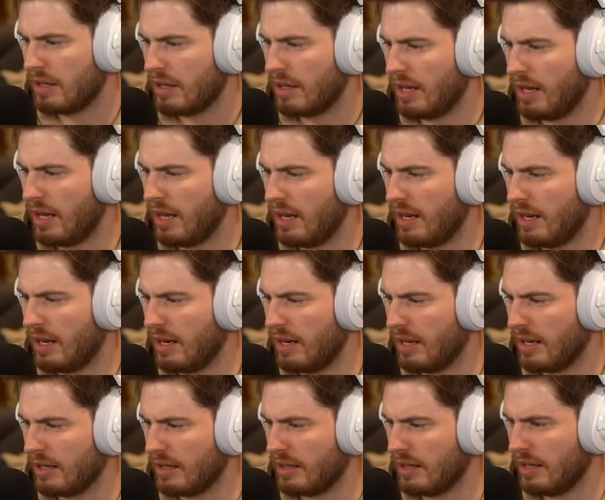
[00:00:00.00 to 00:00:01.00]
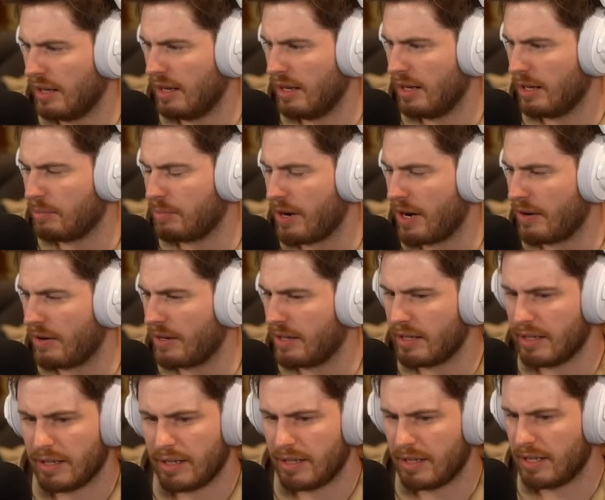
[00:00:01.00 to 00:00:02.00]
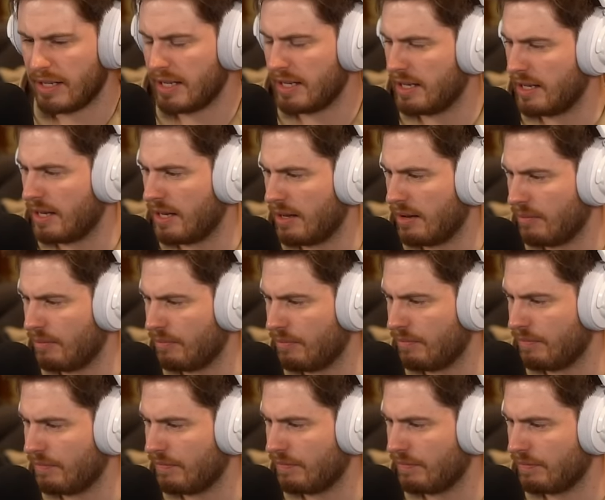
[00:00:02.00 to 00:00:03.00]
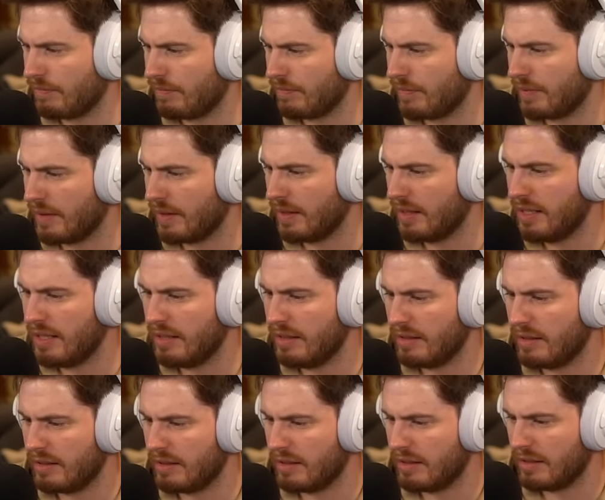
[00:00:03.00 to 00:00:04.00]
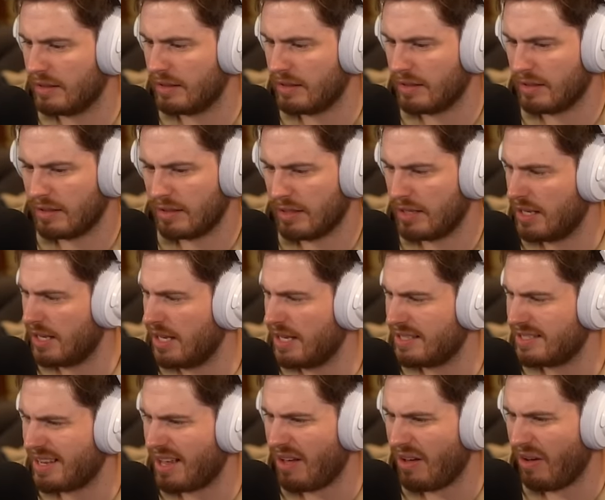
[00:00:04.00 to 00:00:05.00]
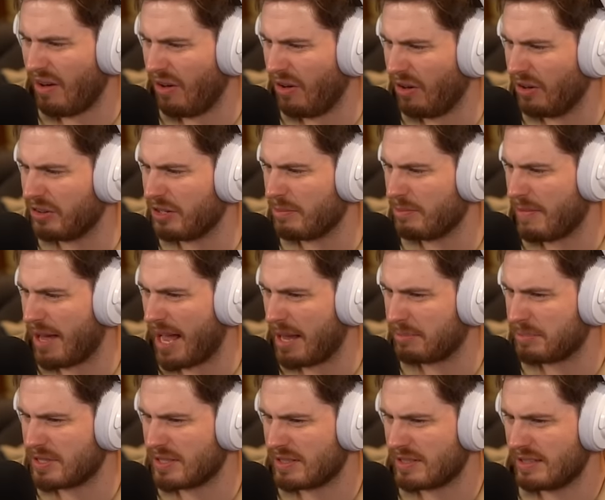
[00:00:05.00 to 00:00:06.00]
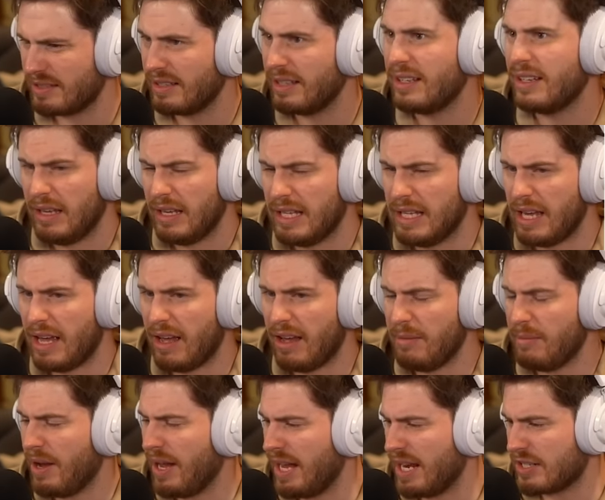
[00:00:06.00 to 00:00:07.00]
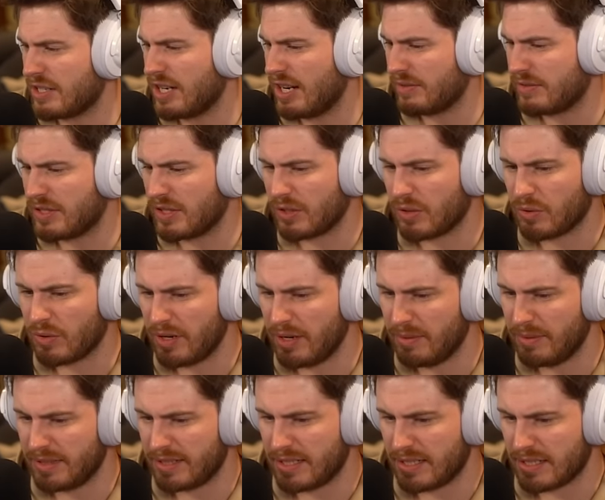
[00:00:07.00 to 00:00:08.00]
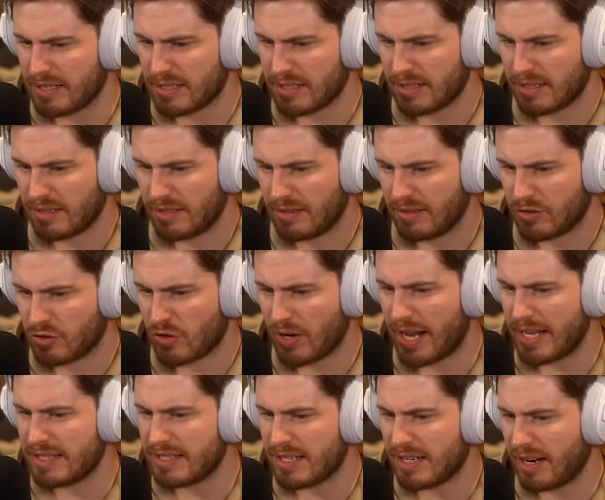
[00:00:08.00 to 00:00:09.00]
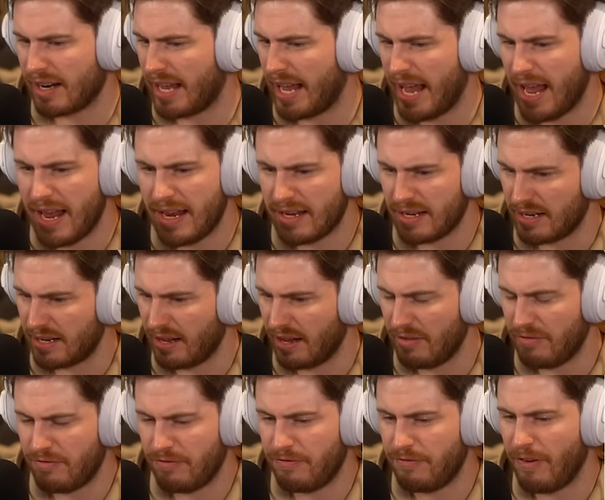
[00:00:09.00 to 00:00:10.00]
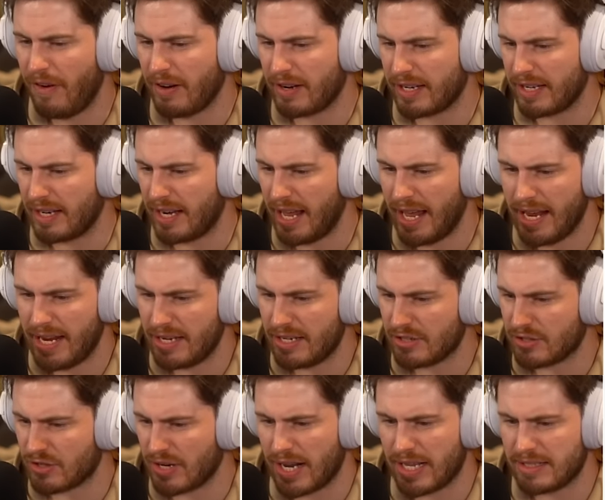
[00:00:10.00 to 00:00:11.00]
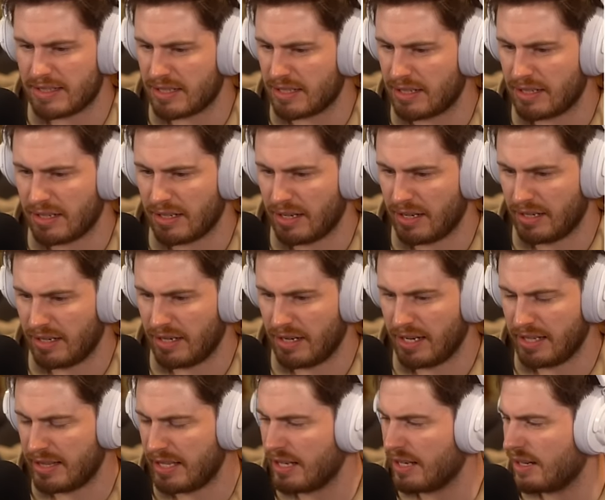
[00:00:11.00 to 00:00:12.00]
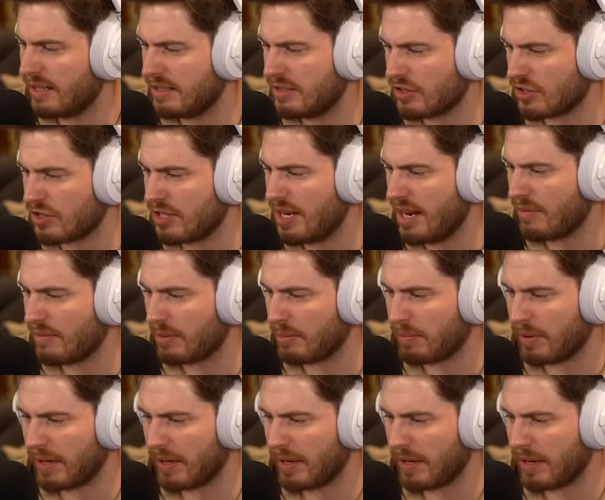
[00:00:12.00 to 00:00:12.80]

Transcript: I, I like I like buried. Um, is, is, that all the maps? Yeah, I might actually have to agree with this. Transit, I hate it. I fucking hated Transit. I think I just never